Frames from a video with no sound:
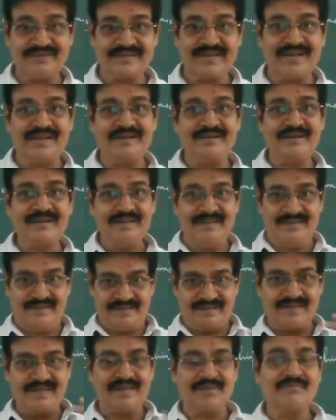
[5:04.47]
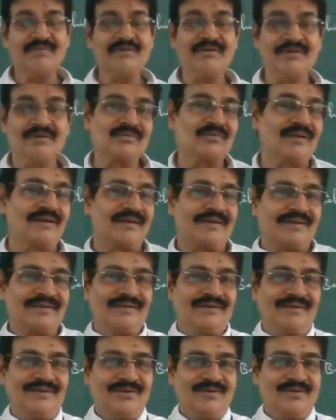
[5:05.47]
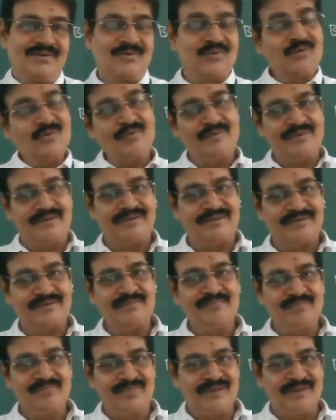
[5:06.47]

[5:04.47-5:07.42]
and able ruler who were